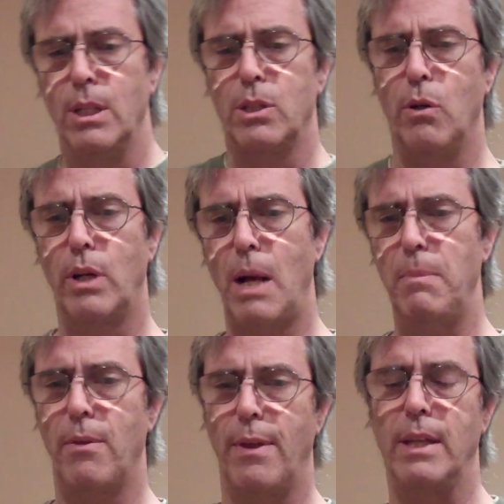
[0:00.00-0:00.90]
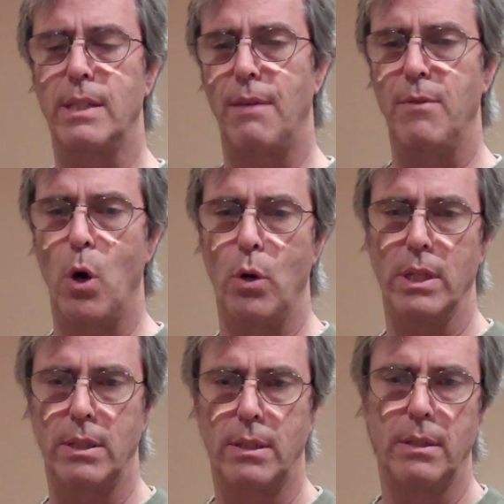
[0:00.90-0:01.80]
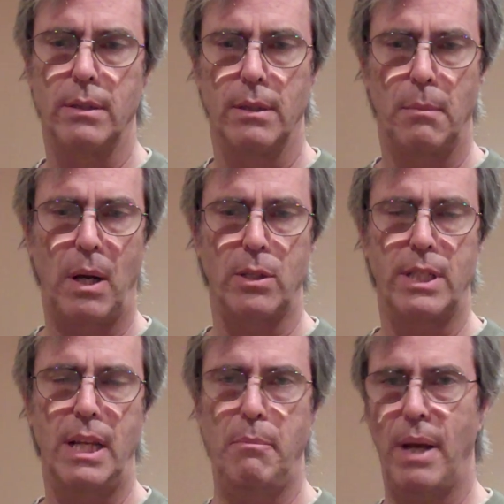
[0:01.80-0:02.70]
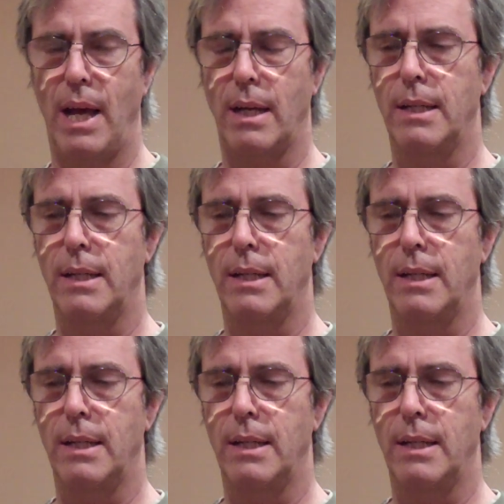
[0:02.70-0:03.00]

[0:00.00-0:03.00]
So a couple of things I've noticed about CPAC.